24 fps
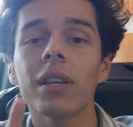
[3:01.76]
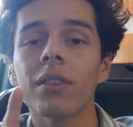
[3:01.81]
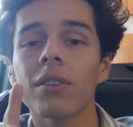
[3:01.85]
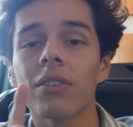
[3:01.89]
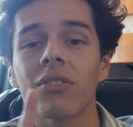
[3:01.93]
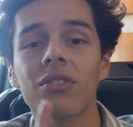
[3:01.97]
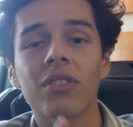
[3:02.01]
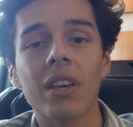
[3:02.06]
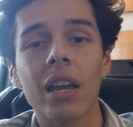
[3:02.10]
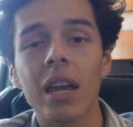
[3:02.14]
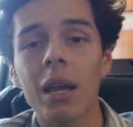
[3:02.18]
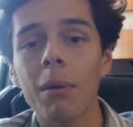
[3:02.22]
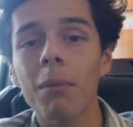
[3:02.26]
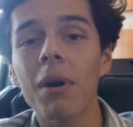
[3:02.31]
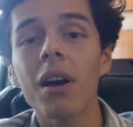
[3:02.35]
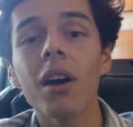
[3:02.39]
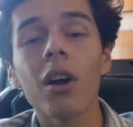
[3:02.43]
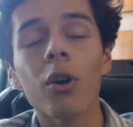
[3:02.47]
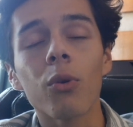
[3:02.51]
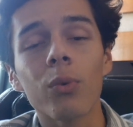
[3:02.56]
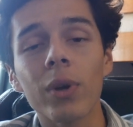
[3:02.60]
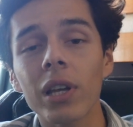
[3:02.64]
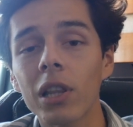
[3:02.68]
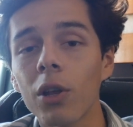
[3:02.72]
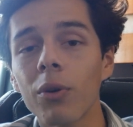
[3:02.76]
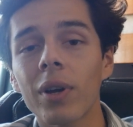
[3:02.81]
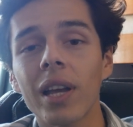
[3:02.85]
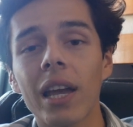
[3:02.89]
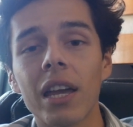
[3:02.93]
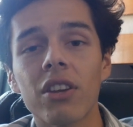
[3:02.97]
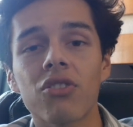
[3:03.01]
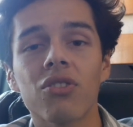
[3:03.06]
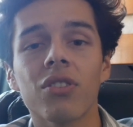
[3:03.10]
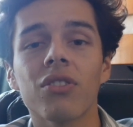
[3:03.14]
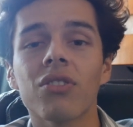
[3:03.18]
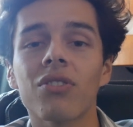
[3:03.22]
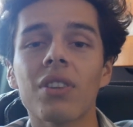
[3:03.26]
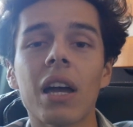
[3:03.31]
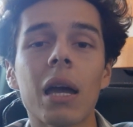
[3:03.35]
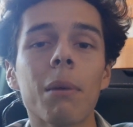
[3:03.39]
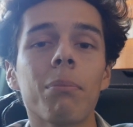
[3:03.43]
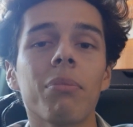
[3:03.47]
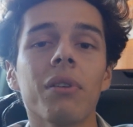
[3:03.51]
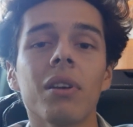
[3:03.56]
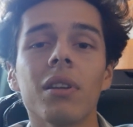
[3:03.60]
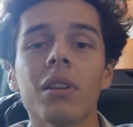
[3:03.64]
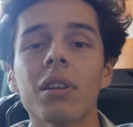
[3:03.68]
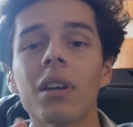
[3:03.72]
the same relocation
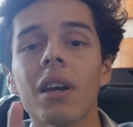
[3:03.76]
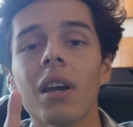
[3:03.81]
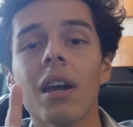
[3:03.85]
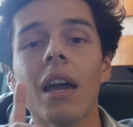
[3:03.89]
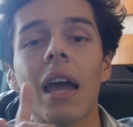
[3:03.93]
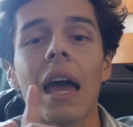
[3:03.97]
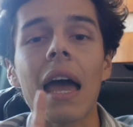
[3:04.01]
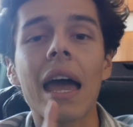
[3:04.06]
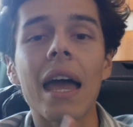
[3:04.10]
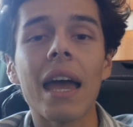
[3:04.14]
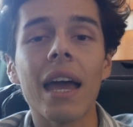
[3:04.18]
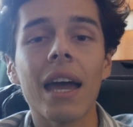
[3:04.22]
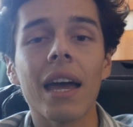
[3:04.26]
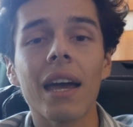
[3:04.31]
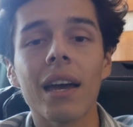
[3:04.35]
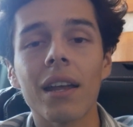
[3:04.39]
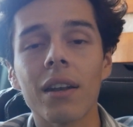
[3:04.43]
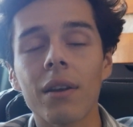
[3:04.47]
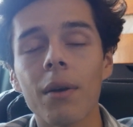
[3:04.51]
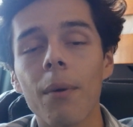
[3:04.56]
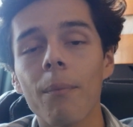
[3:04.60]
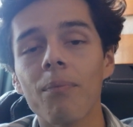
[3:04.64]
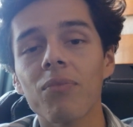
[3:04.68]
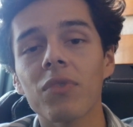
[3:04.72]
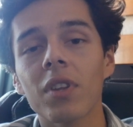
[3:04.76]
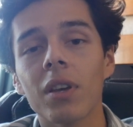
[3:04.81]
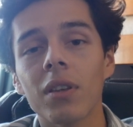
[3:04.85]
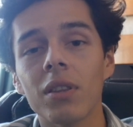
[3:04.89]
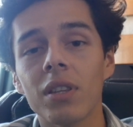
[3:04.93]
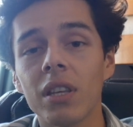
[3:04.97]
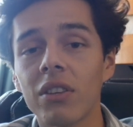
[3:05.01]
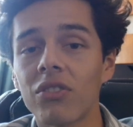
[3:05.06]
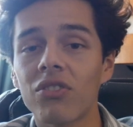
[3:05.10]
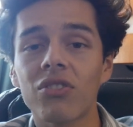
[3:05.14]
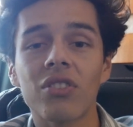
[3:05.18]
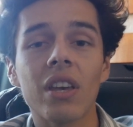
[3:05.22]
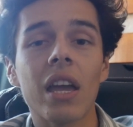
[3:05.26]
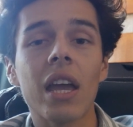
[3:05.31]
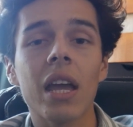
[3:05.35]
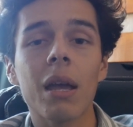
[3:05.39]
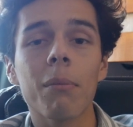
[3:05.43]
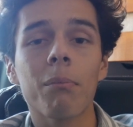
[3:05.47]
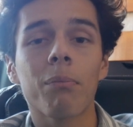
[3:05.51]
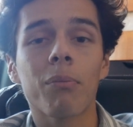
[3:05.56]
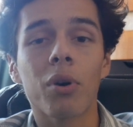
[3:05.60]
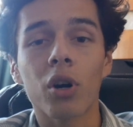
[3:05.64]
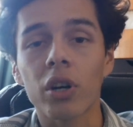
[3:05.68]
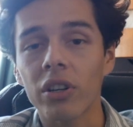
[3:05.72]
stipend, and the
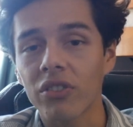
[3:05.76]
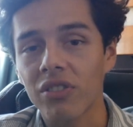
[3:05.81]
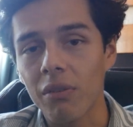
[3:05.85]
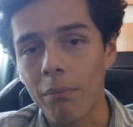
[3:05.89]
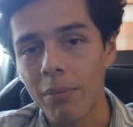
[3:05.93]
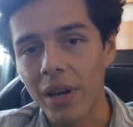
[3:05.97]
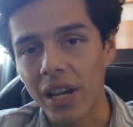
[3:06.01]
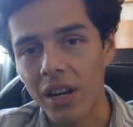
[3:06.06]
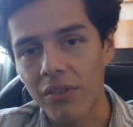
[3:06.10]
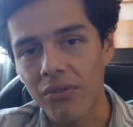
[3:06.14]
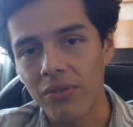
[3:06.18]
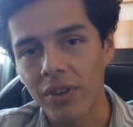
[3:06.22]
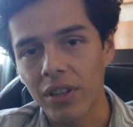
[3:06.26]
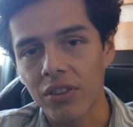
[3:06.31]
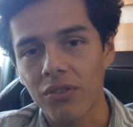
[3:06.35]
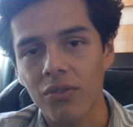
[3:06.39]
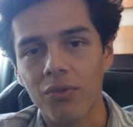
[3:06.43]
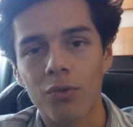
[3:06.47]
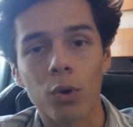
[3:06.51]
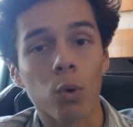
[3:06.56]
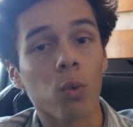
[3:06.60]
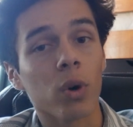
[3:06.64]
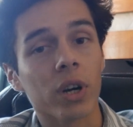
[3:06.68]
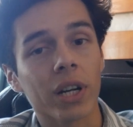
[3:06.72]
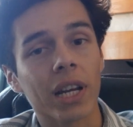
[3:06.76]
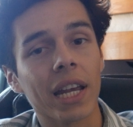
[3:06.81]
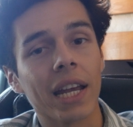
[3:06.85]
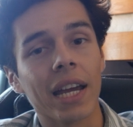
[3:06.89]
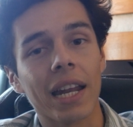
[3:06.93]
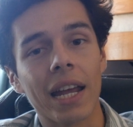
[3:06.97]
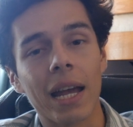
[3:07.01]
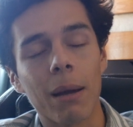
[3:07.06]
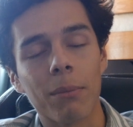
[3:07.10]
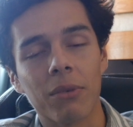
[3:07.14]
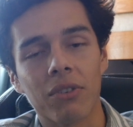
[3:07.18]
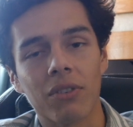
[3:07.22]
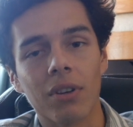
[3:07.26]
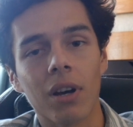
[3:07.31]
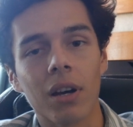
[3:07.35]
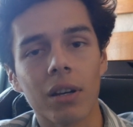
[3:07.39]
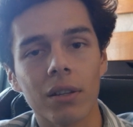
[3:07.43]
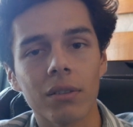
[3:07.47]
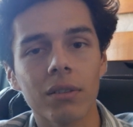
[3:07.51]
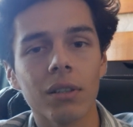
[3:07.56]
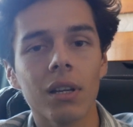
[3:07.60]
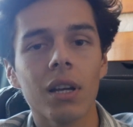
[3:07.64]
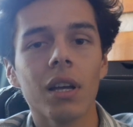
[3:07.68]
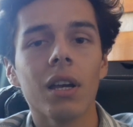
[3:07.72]
same perks and benefits for working at Amazon.
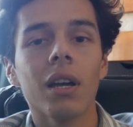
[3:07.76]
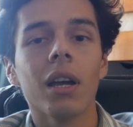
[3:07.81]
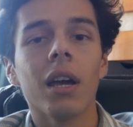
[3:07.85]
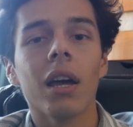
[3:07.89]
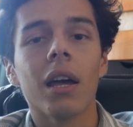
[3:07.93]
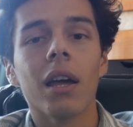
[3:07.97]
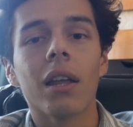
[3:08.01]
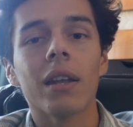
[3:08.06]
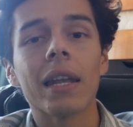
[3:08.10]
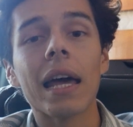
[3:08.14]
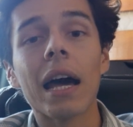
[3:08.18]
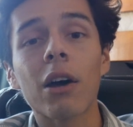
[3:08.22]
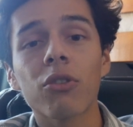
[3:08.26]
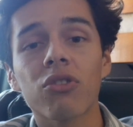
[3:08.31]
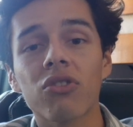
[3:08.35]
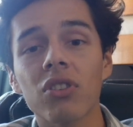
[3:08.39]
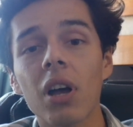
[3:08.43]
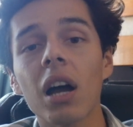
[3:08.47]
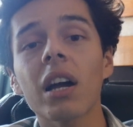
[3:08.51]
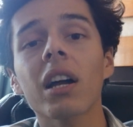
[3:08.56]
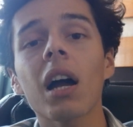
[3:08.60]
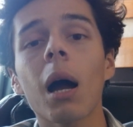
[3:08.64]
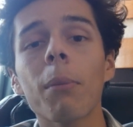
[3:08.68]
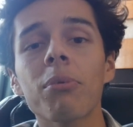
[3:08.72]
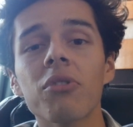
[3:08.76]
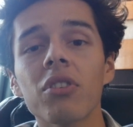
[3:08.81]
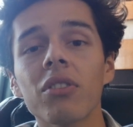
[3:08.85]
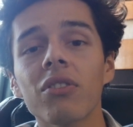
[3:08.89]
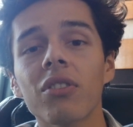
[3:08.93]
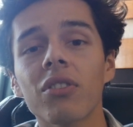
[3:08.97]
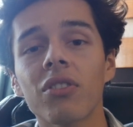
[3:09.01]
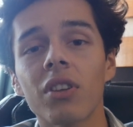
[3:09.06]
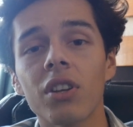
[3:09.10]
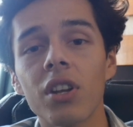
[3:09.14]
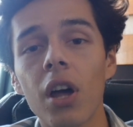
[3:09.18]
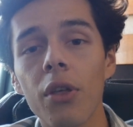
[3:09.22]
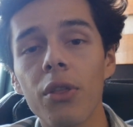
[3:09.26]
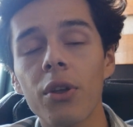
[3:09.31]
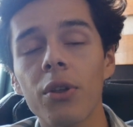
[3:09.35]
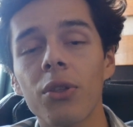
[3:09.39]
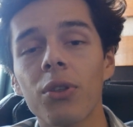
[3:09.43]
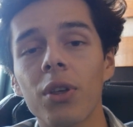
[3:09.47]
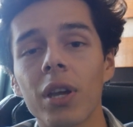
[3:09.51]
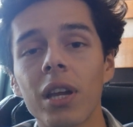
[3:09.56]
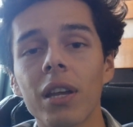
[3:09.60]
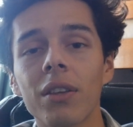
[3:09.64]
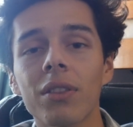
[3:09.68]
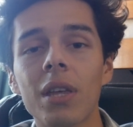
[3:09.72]
Now, stock options is another
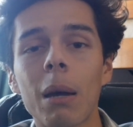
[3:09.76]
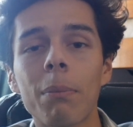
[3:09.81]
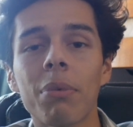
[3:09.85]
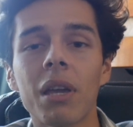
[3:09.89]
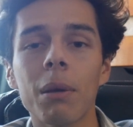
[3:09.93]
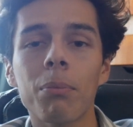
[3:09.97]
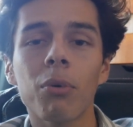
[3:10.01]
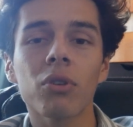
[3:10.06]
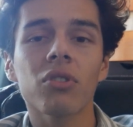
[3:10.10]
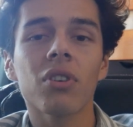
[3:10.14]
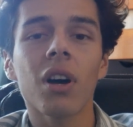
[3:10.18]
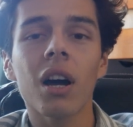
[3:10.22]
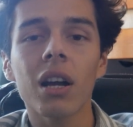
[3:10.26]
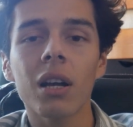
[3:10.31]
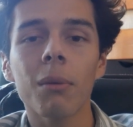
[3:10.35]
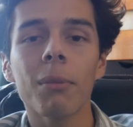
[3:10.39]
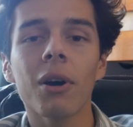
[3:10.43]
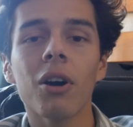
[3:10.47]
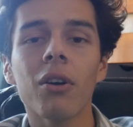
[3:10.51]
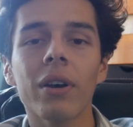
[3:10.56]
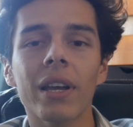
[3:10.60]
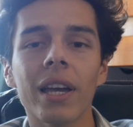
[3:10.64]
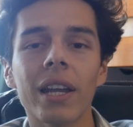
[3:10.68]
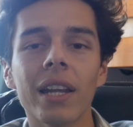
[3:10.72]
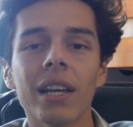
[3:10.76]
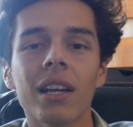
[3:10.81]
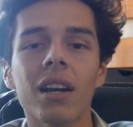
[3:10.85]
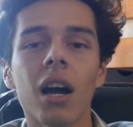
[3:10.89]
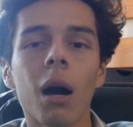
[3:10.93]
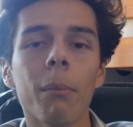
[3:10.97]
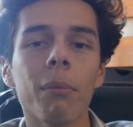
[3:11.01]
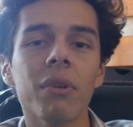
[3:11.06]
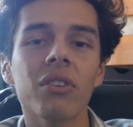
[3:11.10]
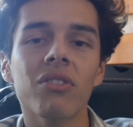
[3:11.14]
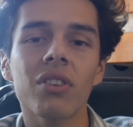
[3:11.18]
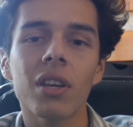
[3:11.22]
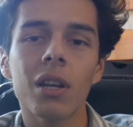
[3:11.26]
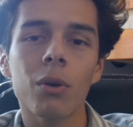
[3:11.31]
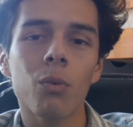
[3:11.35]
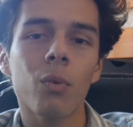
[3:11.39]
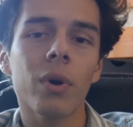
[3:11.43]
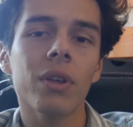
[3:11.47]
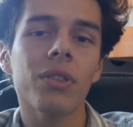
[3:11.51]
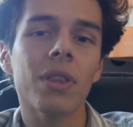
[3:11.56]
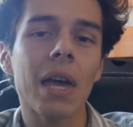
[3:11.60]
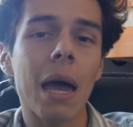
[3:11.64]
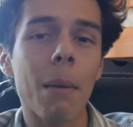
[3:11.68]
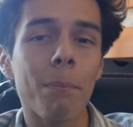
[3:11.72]
thing that people talk about getting compensated
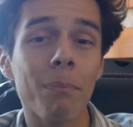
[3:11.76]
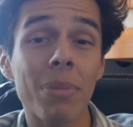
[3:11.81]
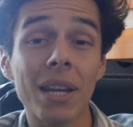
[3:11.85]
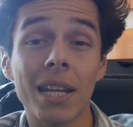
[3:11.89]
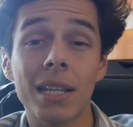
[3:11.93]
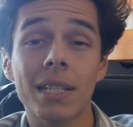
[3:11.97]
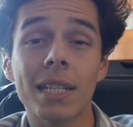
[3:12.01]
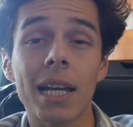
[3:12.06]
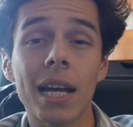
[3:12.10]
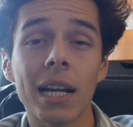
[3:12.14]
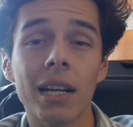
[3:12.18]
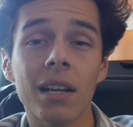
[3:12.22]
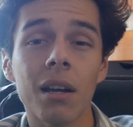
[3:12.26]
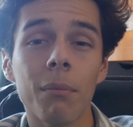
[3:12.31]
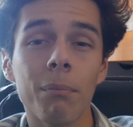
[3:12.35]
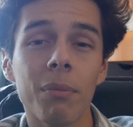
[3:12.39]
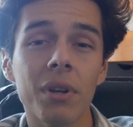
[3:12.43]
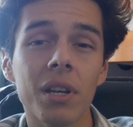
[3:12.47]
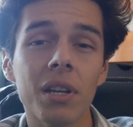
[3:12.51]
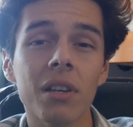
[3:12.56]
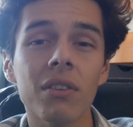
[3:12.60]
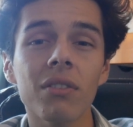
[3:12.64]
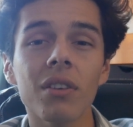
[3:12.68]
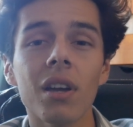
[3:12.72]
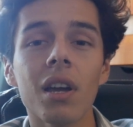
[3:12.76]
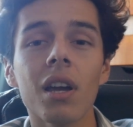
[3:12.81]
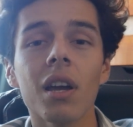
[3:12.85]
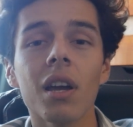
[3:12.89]
with at big tech companies,